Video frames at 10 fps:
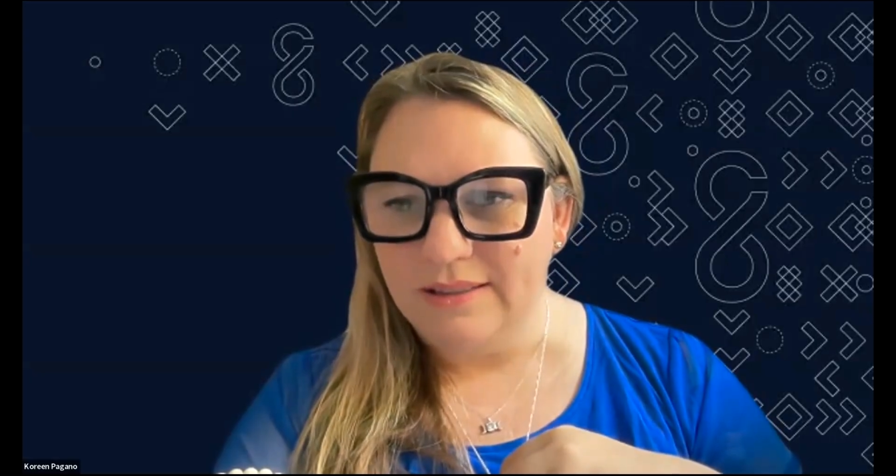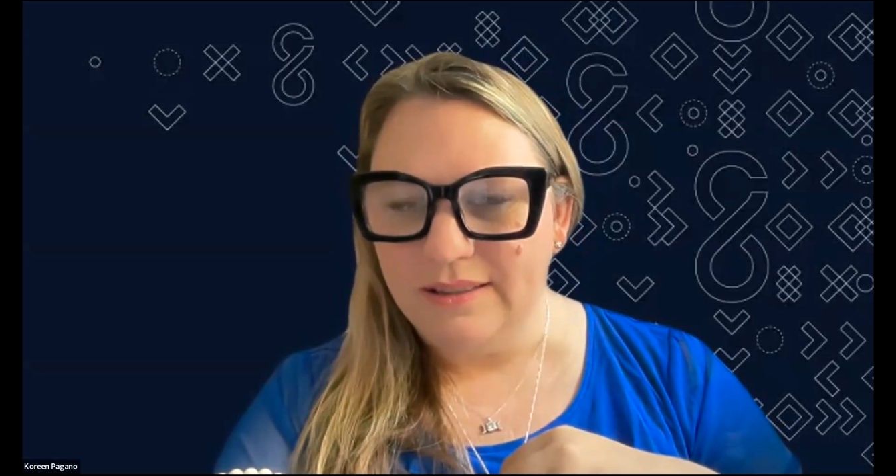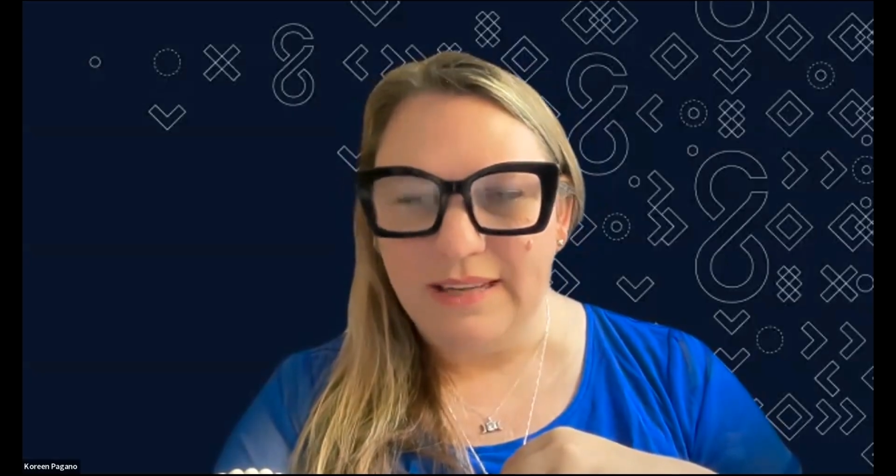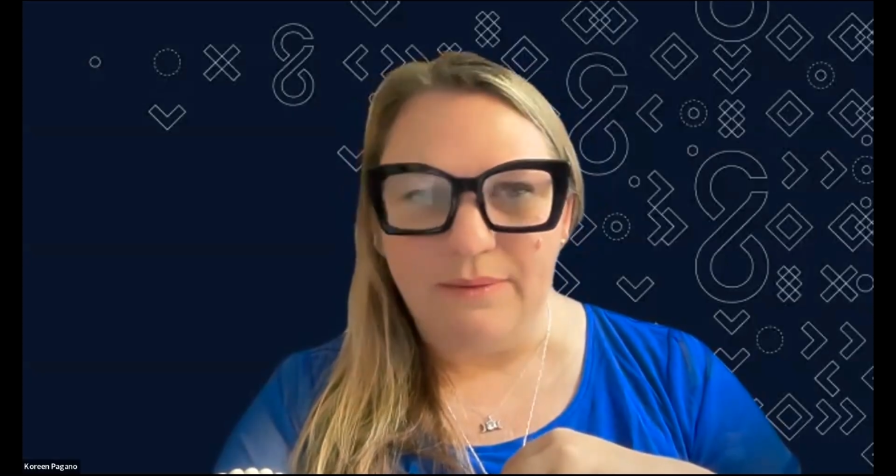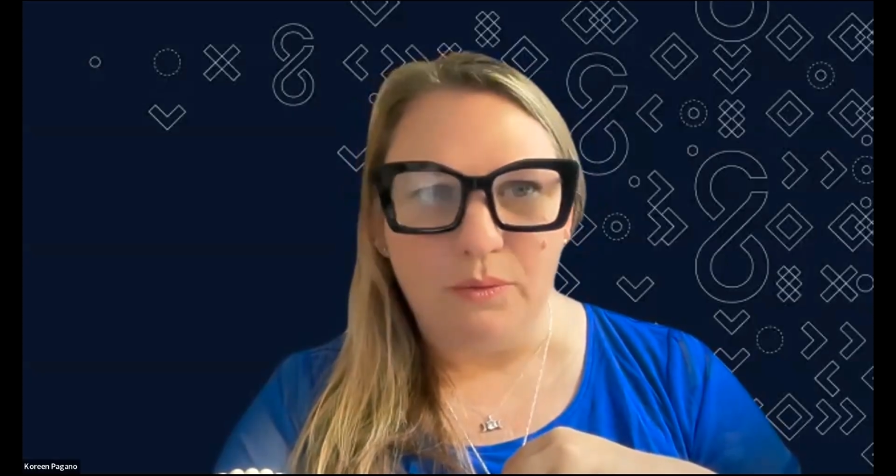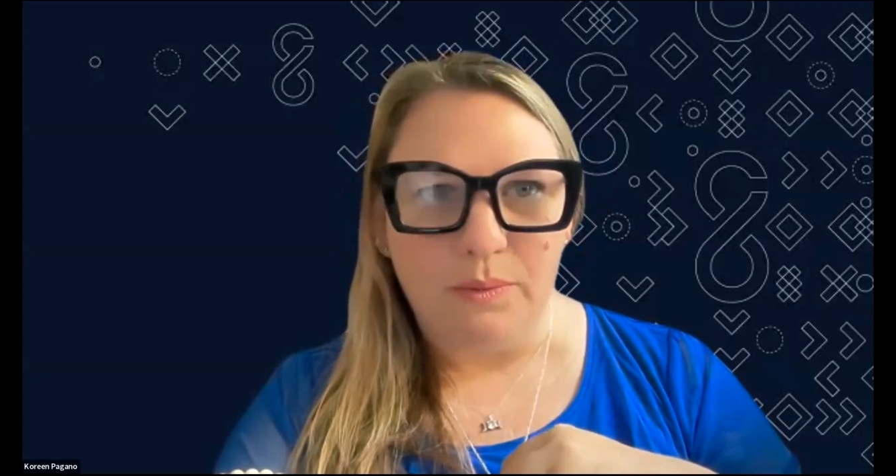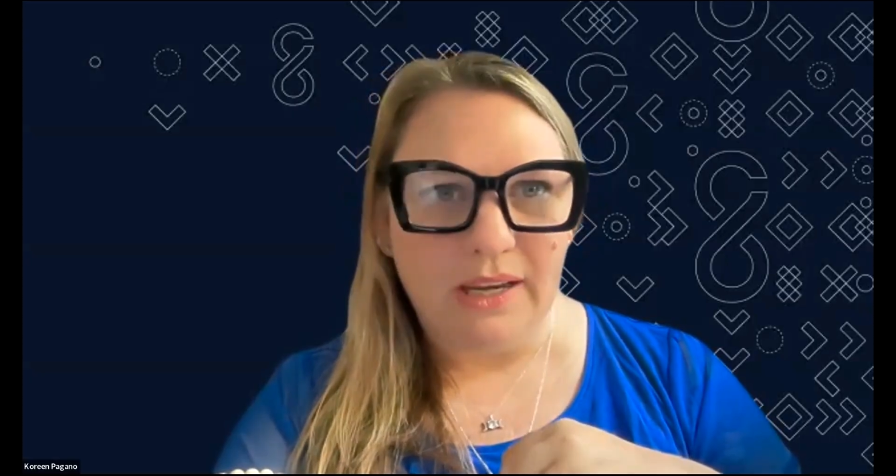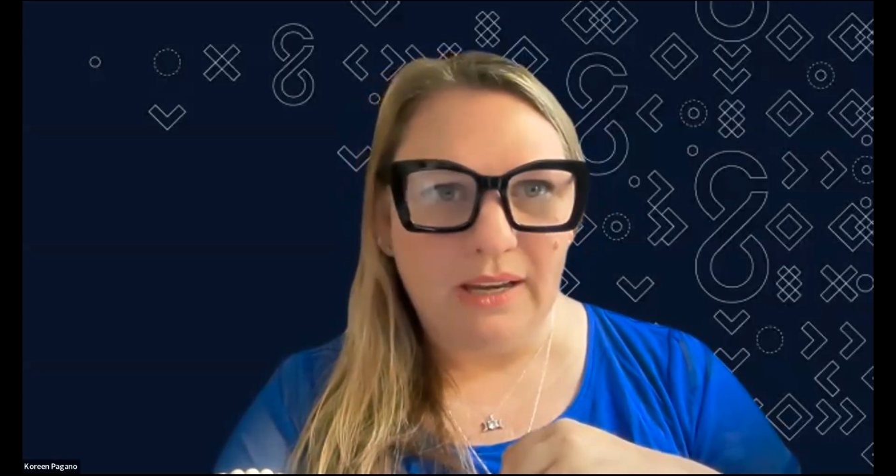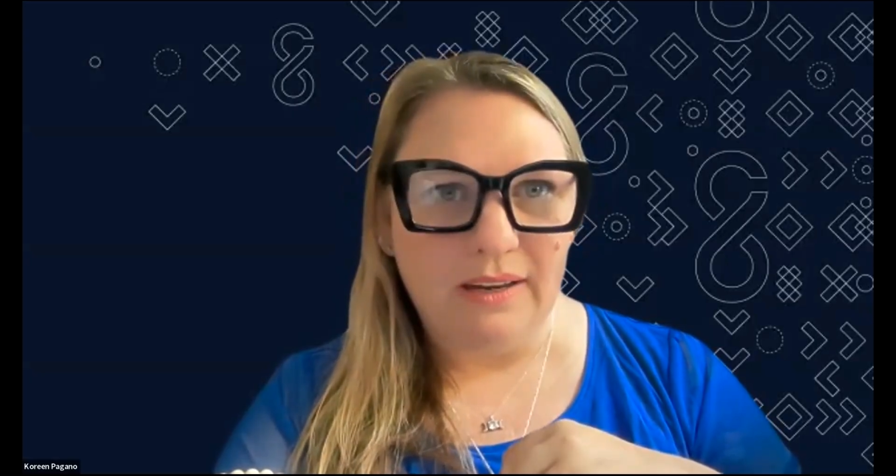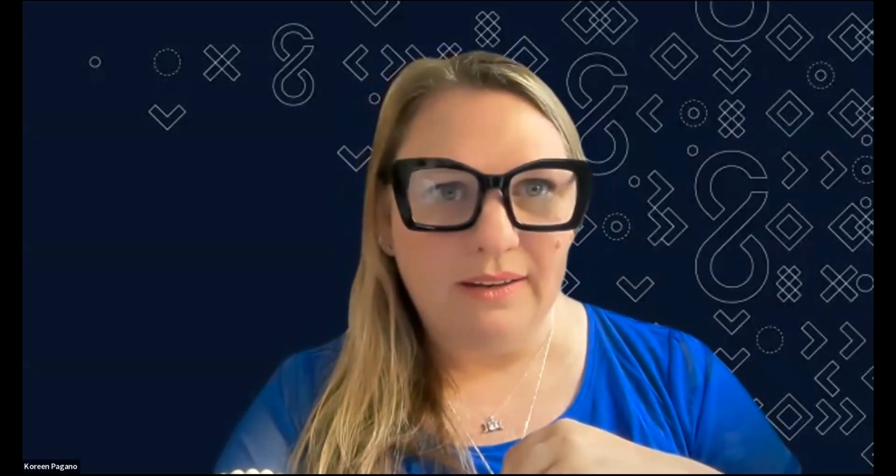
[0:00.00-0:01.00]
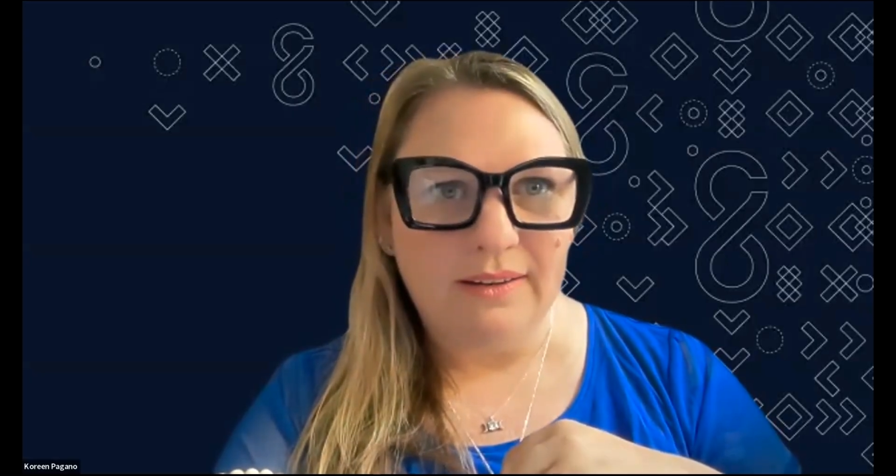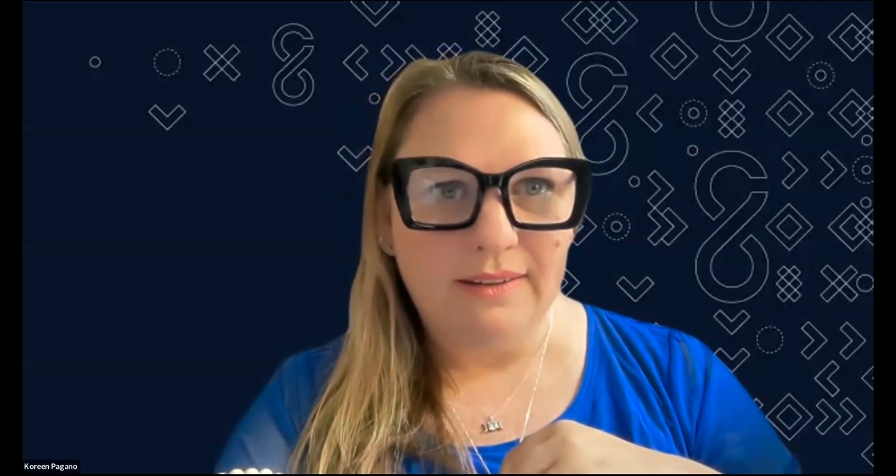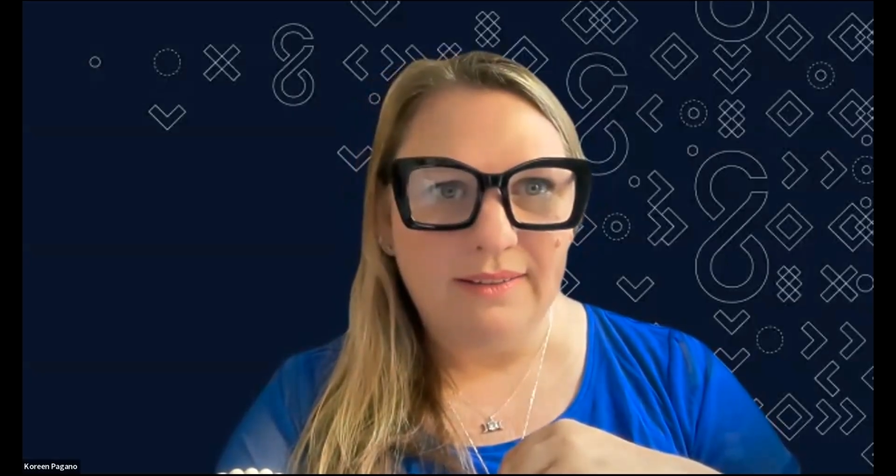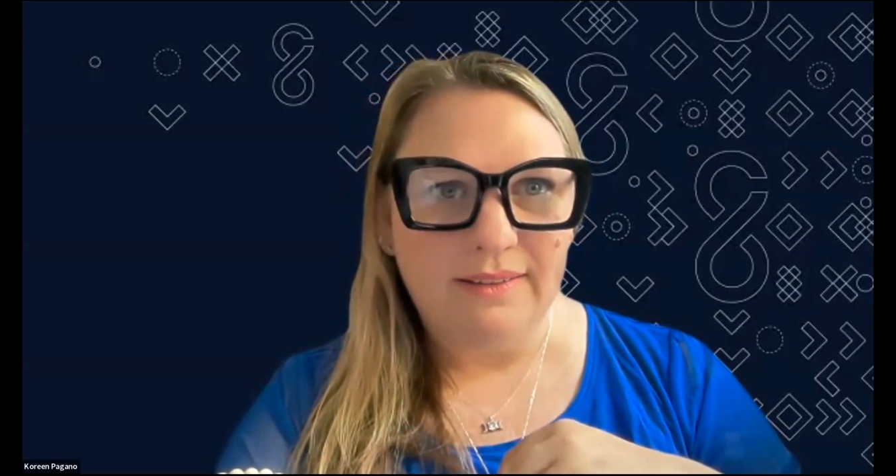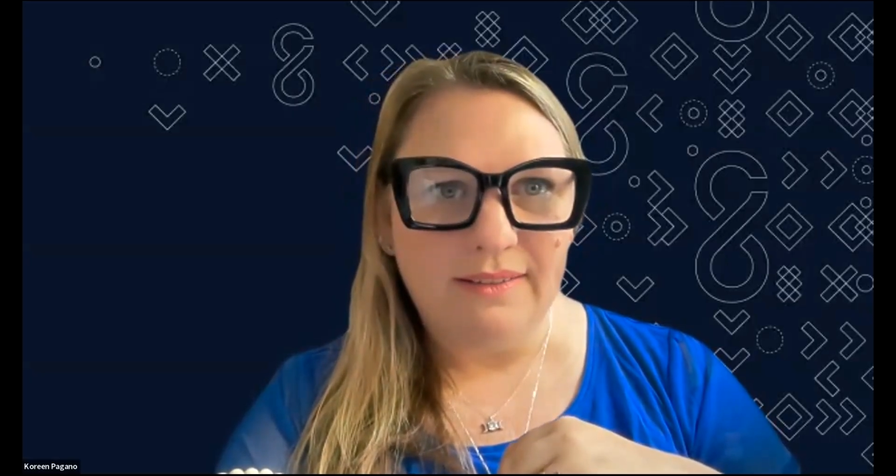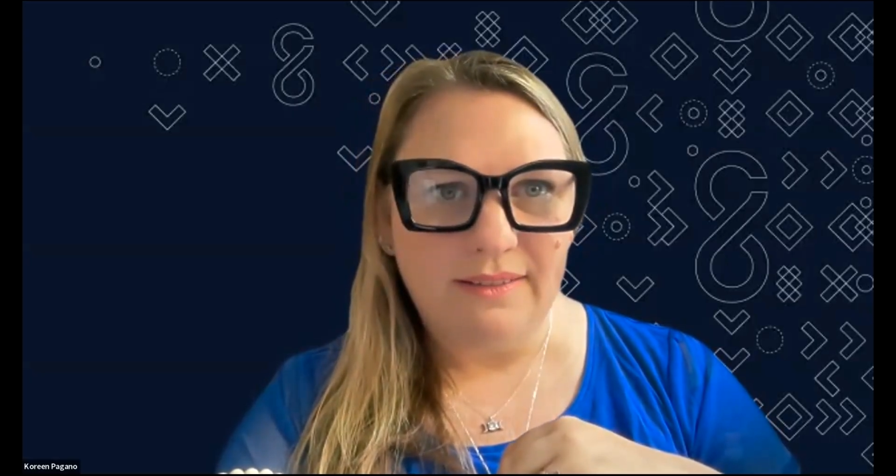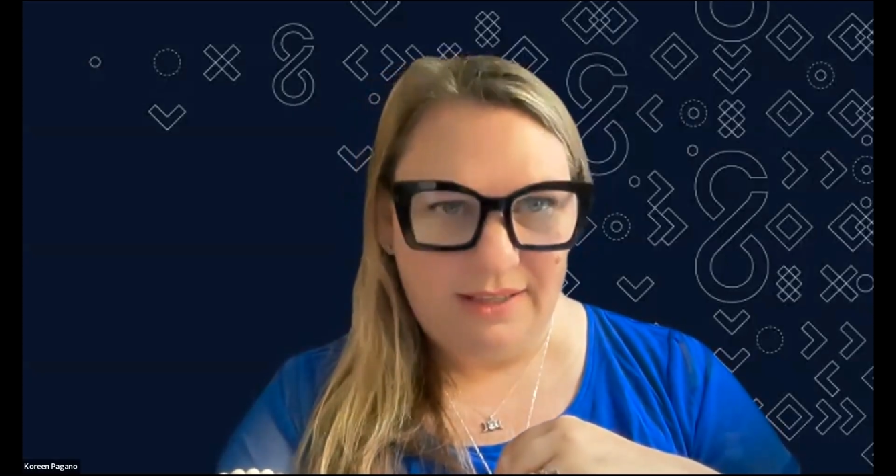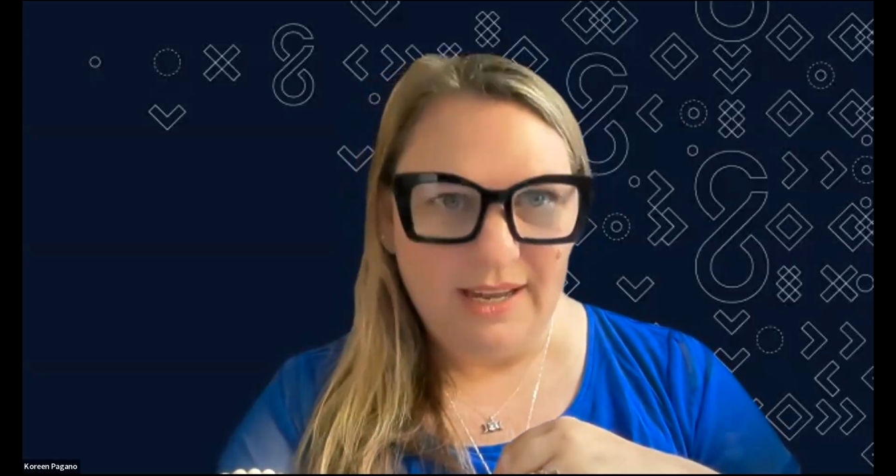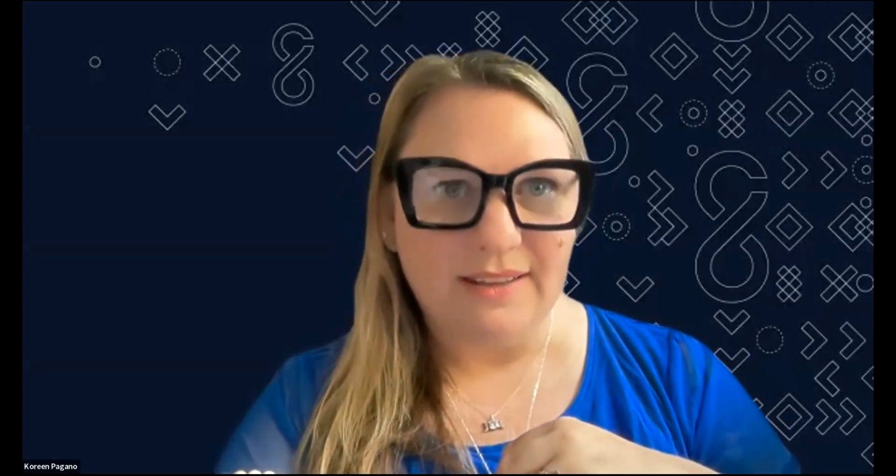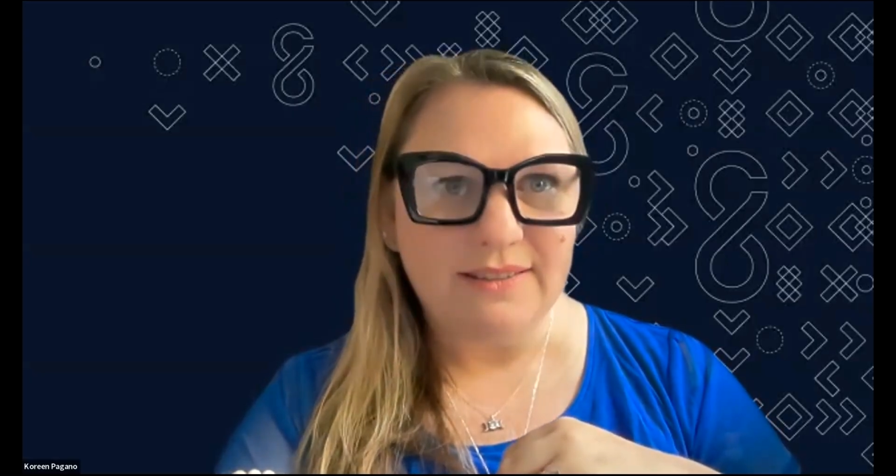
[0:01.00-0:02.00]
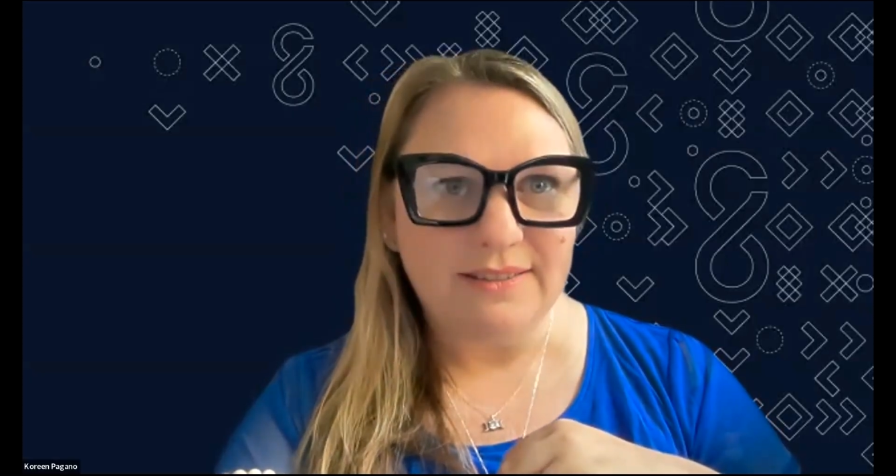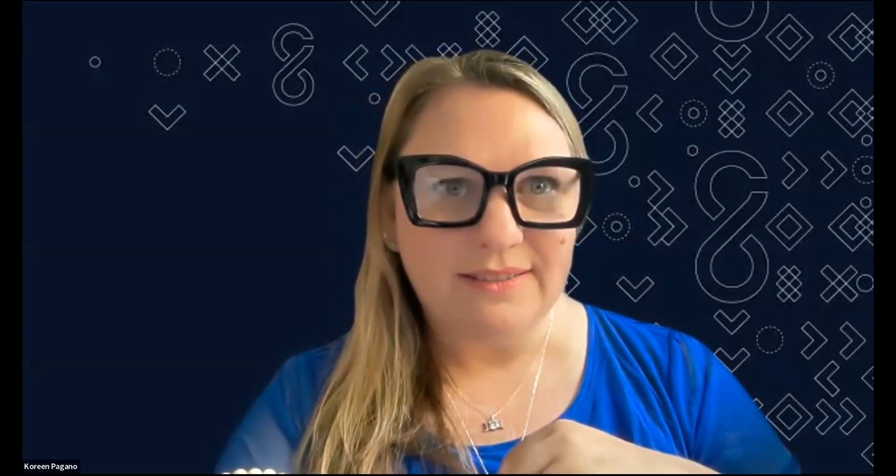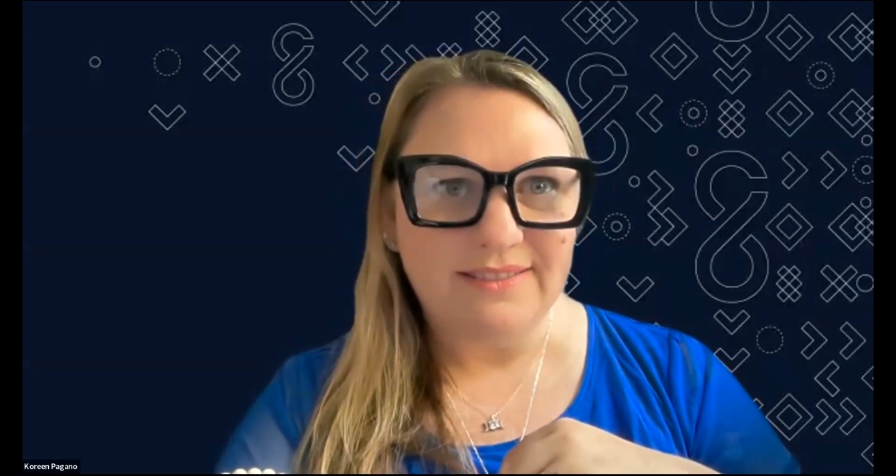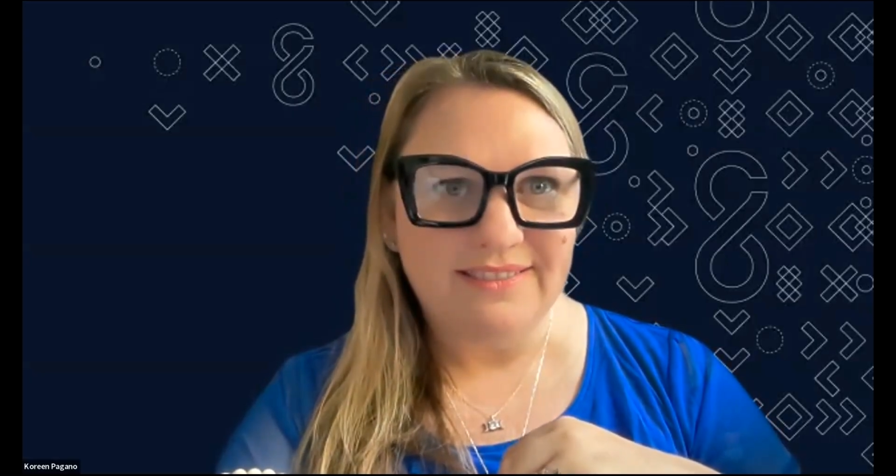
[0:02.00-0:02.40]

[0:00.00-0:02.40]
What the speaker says: say of a wiki? Yes.